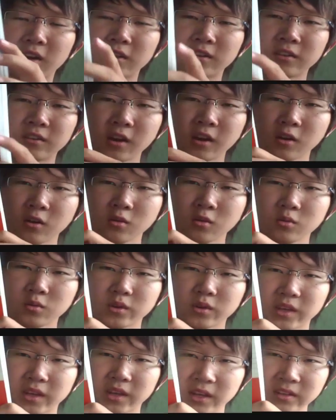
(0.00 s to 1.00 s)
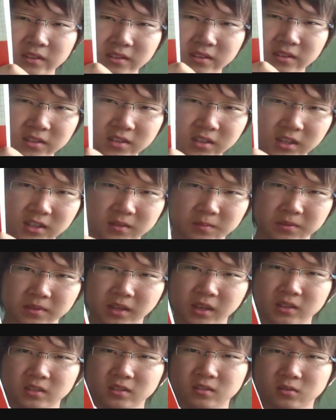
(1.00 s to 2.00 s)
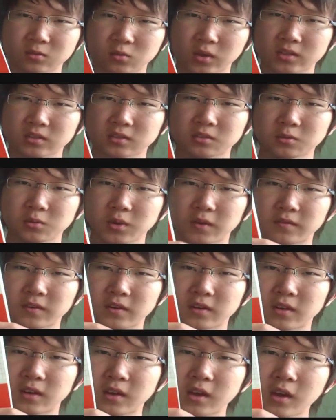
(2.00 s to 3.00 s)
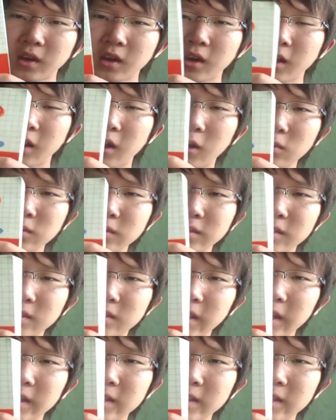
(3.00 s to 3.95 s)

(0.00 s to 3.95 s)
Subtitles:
are no English explanations whatsoever. Only the